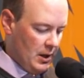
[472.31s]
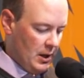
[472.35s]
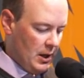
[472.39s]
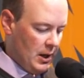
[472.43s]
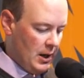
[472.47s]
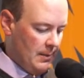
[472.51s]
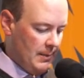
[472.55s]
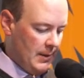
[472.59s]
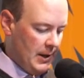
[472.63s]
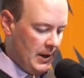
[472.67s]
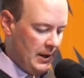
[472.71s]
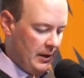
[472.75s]

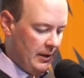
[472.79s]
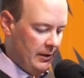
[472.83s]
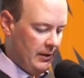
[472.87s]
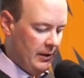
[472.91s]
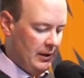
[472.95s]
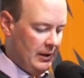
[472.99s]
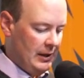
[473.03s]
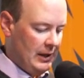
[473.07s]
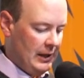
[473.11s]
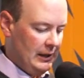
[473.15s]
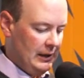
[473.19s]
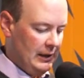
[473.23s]
Um,
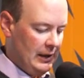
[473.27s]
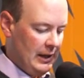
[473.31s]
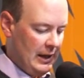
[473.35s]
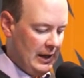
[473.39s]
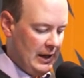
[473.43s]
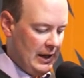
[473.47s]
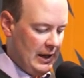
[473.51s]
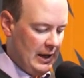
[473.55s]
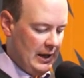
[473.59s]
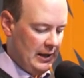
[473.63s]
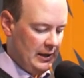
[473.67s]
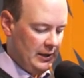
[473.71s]
another thing
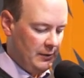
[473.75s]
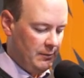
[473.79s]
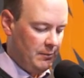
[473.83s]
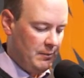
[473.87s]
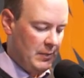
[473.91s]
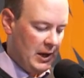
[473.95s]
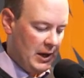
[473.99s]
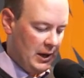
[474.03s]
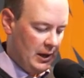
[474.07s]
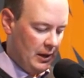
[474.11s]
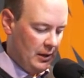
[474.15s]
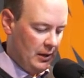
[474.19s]
that has
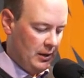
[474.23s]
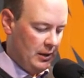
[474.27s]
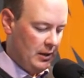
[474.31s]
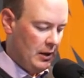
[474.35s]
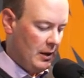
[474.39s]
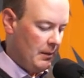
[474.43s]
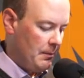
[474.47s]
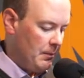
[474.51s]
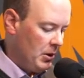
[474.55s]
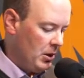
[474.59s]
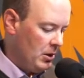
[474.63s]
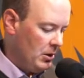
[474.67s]
been
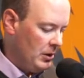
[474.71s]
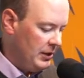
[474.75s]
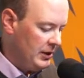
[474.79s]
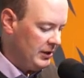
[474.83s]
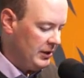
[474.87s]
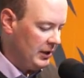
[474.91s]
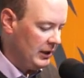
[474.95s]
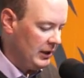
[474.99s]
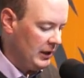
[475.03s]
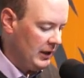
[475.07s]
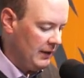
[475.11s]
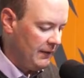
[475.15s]
a pretty
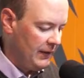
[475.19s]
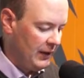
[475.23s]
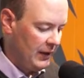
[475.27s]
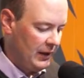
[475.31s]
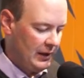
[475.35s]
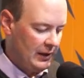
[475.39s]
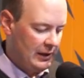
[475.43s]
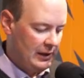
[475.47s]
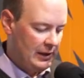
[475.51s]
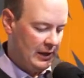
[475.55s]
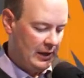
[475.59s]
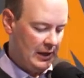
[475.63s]

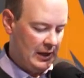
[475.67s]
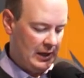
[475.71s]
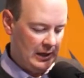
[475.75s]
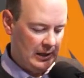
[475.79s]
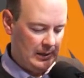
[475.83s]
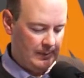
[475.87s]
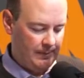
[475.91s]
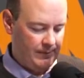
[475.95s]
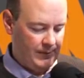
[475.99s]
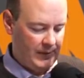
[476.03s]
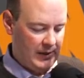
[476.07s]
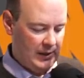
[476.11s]
significant
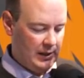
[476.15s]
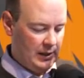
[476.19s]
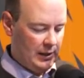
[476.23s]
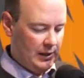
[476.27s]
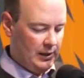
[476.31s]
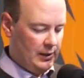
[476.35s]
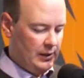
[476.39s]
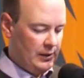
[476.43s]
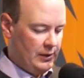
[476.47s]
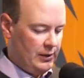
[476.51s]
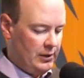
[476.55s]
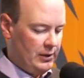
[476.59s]
thing
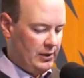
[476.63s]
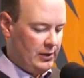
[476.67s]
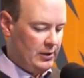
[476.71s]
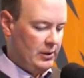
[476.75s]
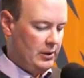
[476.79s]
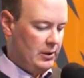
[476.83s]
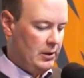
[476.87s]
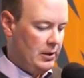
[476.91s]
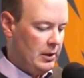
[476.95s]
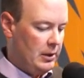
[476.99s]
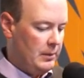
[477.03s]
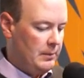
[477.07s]

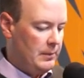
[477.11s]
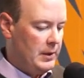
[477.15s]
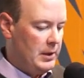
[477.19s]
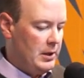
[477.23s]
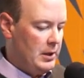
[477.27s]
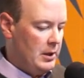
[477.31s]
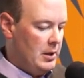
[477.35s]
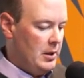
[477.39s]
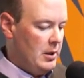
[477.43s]
is um,